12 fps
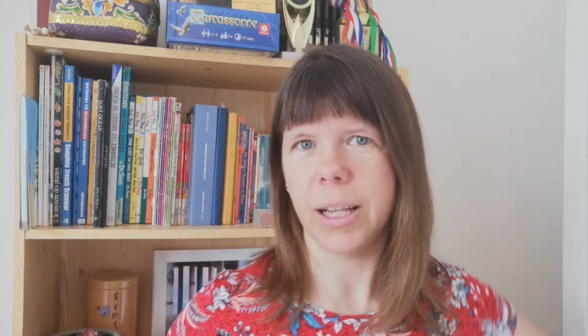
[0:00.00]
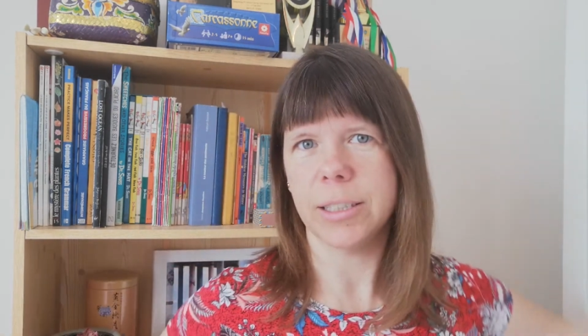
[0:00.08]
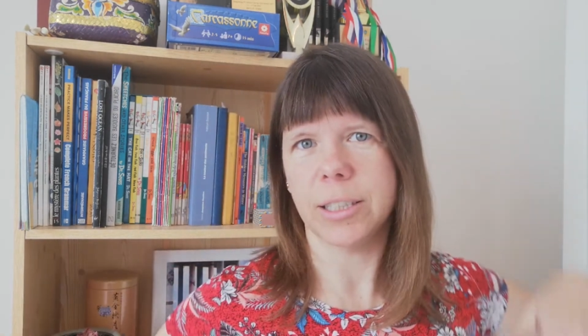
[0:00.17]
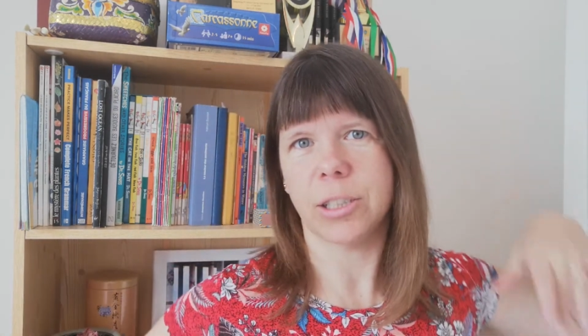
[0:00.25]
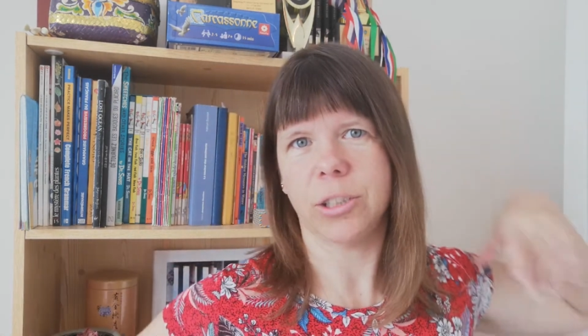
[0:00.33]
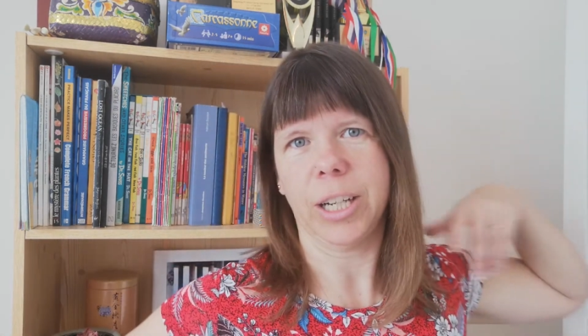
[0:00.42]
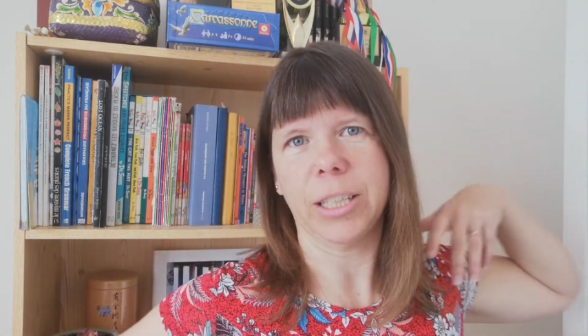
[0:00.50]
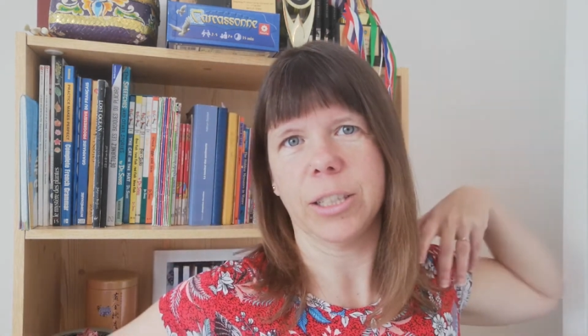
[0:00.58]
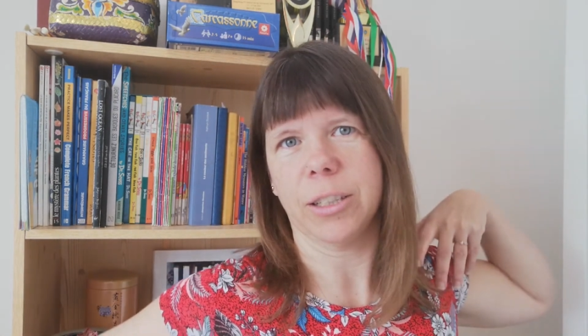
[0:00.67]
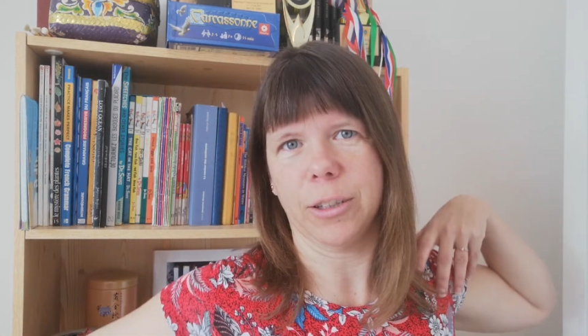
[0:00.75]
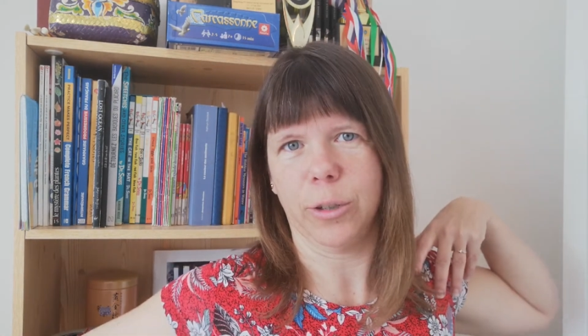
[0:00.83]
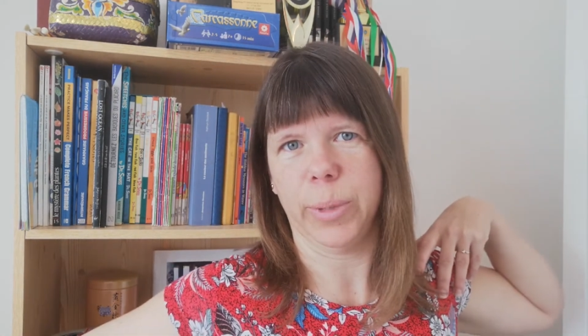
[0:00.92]
I just
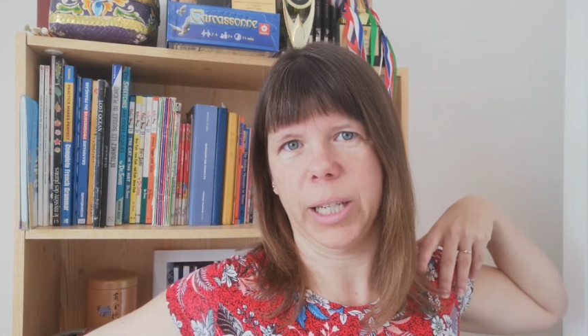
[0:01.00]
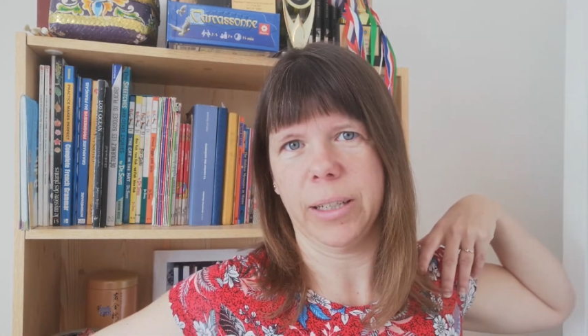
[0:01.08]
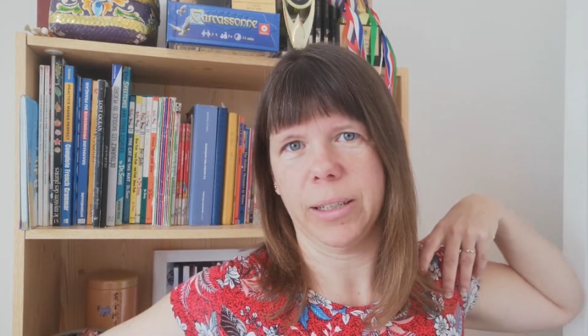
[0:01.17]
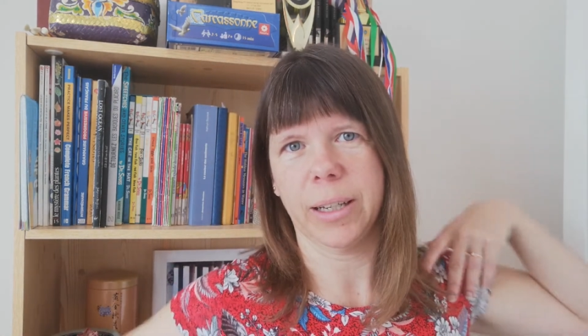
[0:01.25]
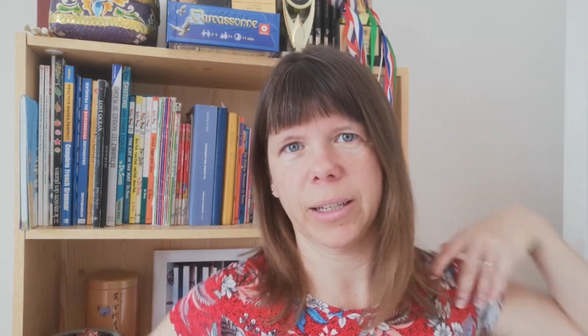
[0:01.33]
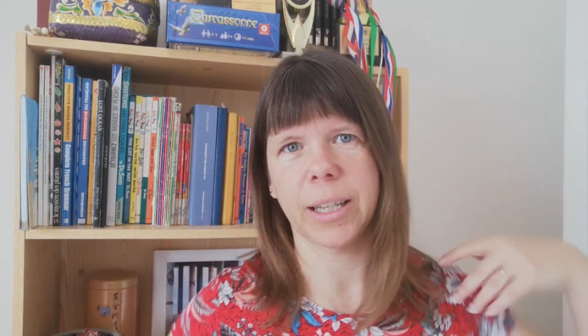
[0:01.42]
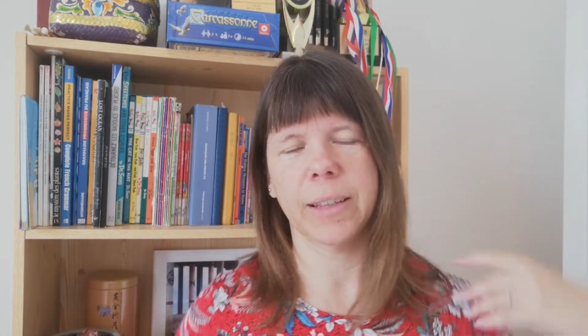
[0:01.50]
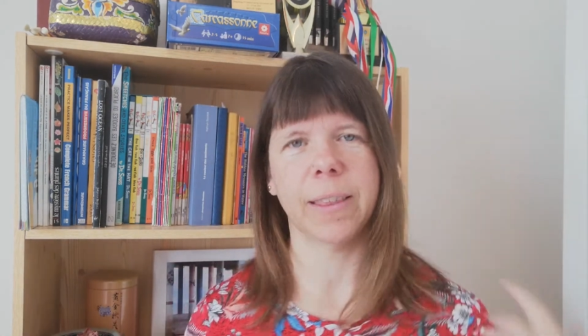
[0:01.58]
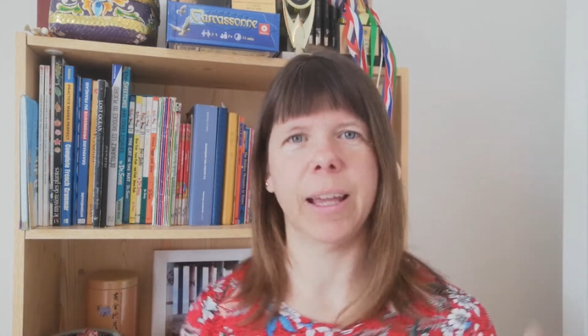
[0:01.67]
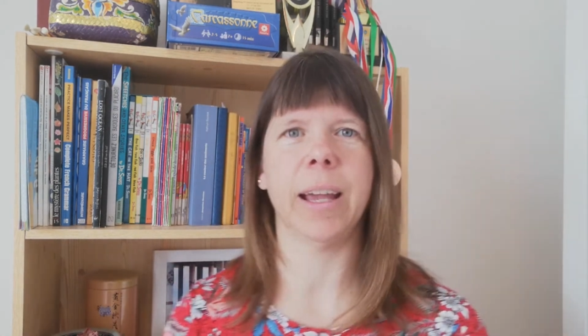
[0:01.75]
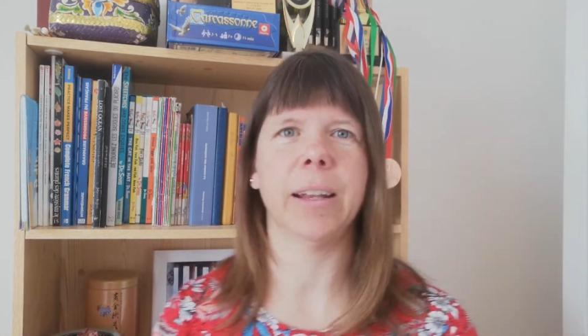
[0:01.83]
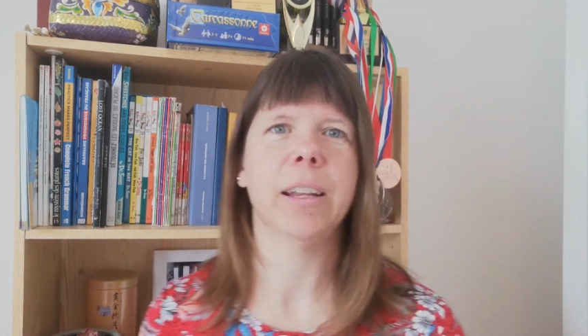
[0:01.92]
stretch a little bit and get
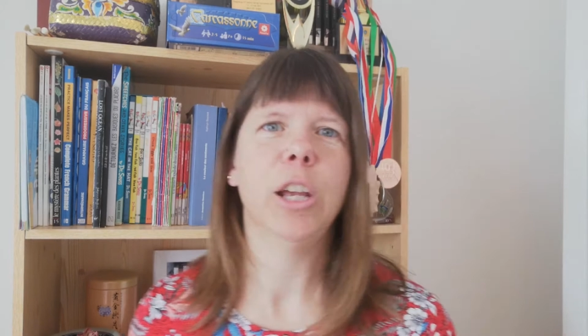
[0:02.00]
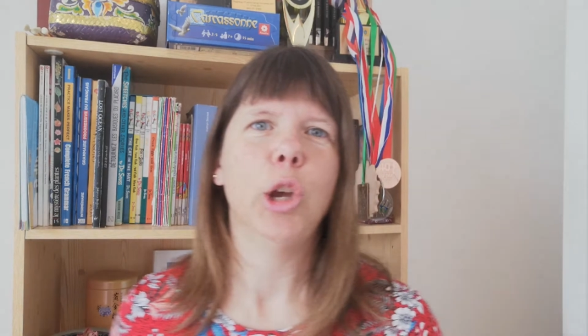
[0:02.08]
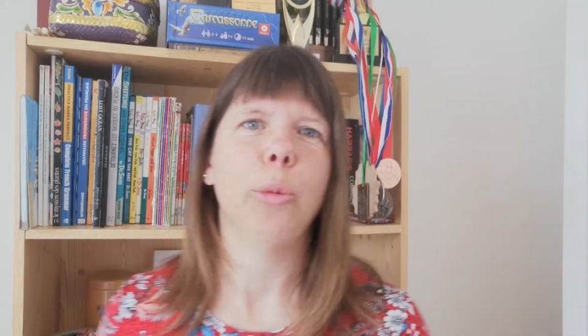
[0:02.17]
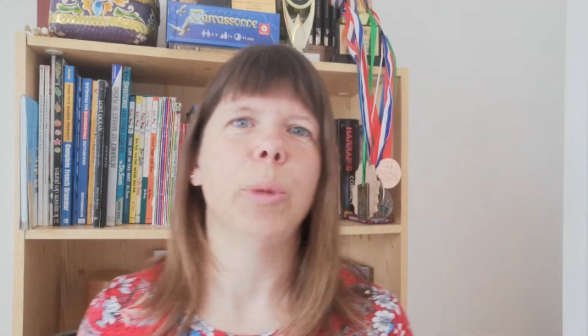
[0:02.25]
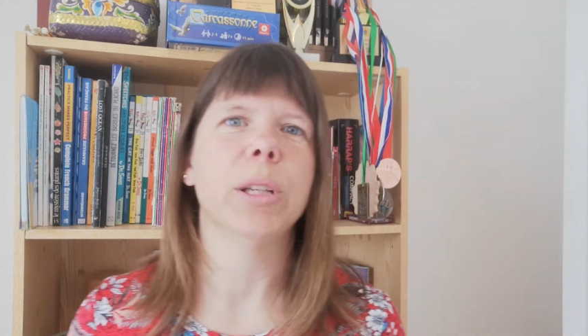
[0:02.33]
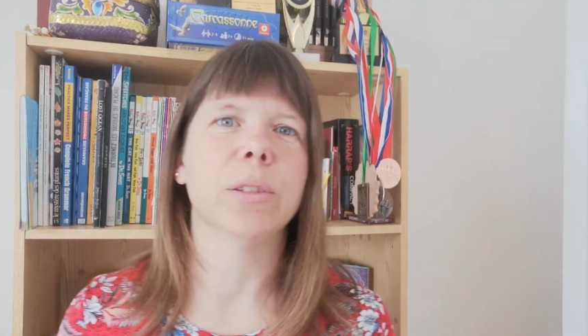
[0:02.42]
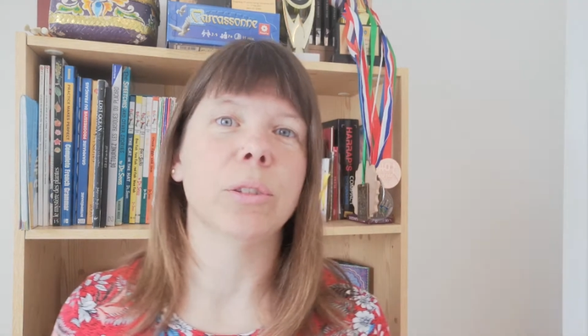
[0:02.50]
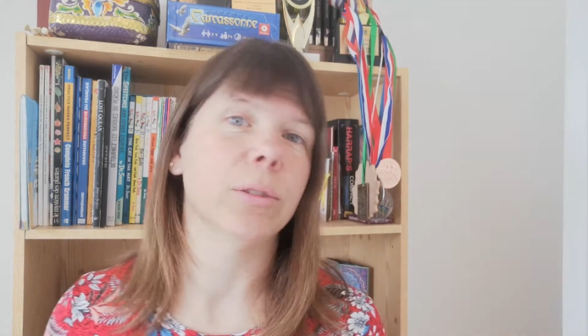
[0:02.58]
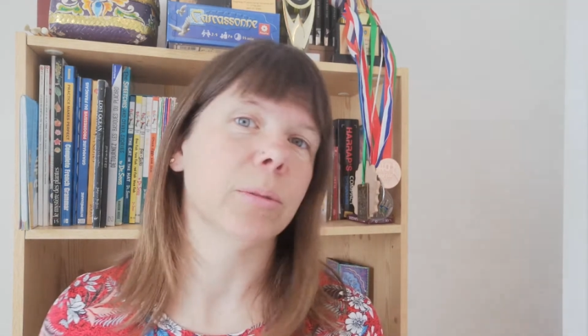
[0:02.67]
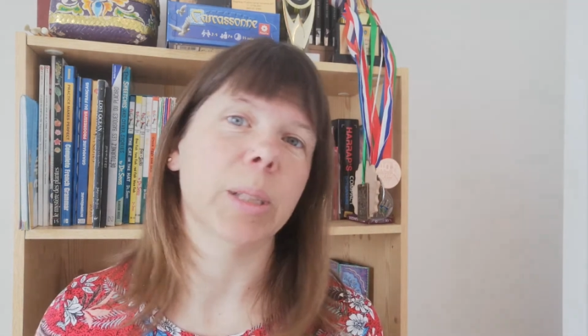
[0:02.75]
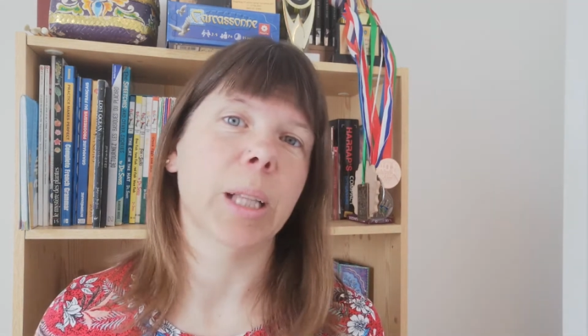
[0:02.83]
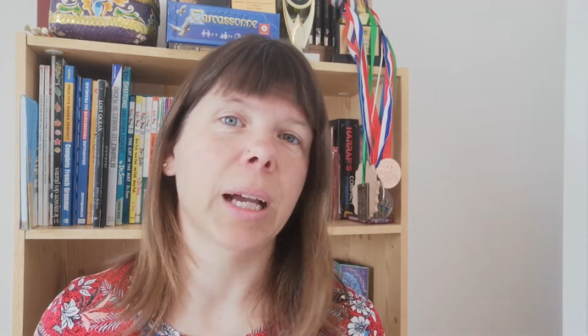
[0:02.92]
that
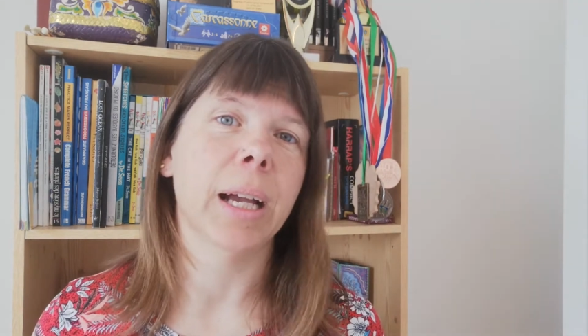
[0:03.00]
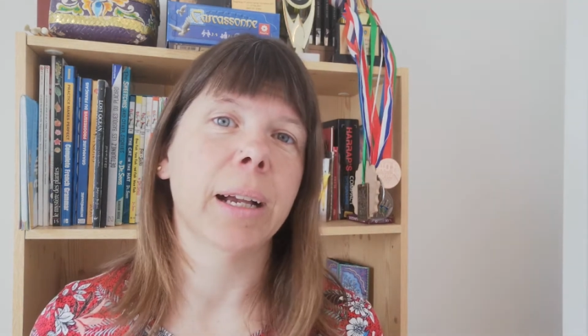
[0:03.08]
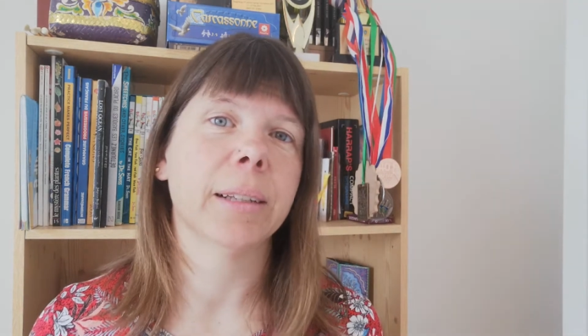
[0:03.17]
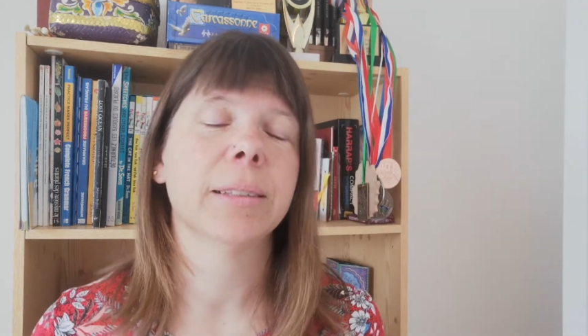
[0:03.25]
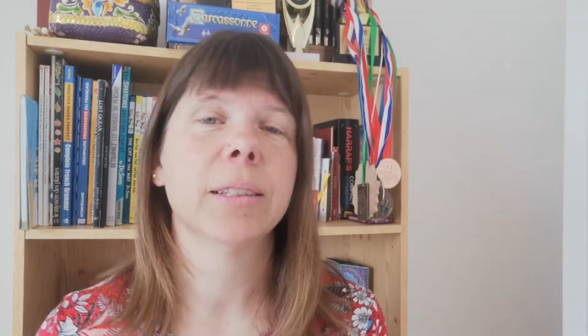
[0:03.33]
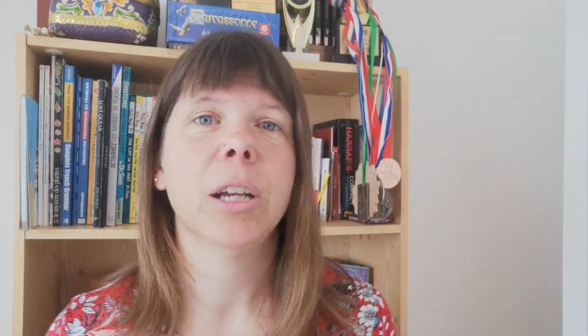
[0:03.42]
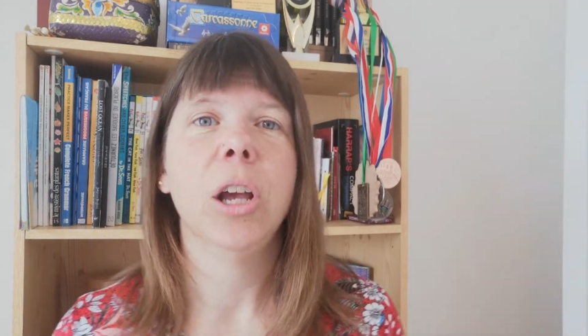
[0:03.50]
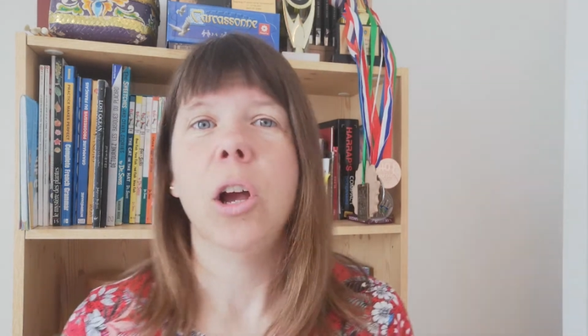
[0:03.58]
muscle relaxed.